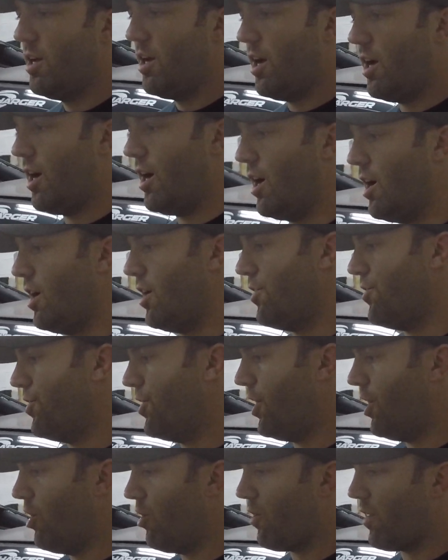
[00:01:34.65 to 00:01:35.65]

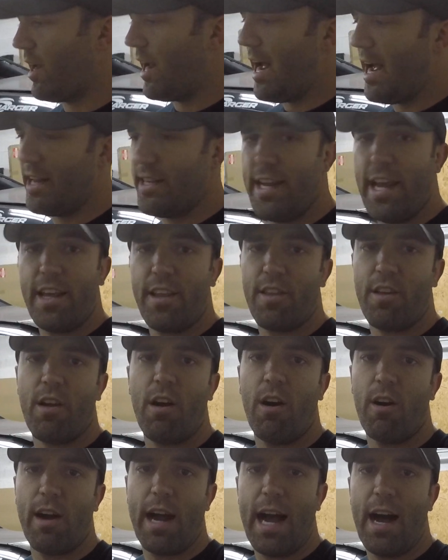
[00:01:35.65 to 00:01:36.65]
know that I had taken the
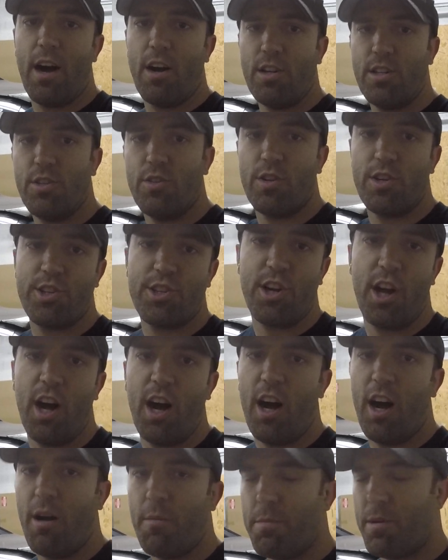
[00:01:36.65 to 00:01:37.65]
car out to a
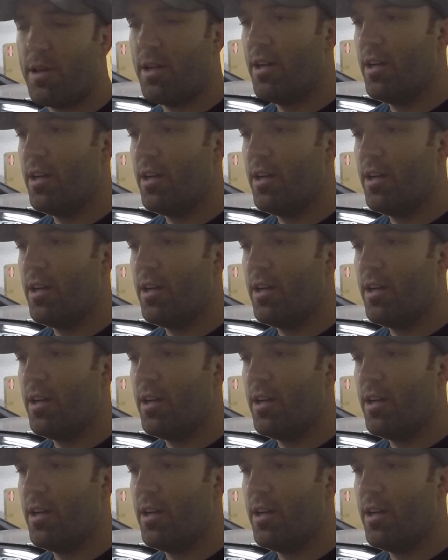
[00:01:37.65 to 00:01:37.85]
shop.